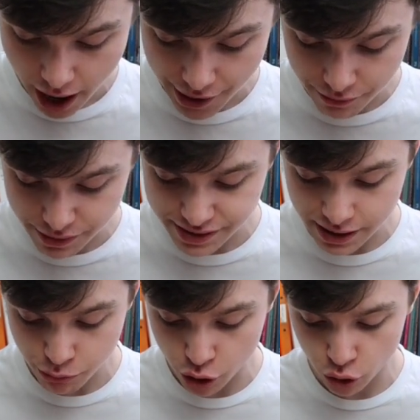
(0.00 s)
and the
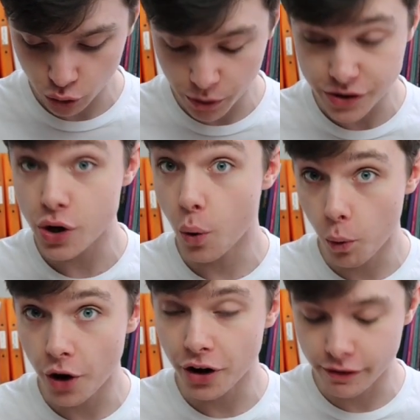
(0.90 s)
reciprocal was
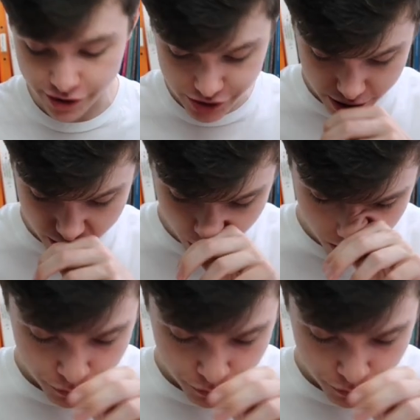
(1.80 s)
1 over 2.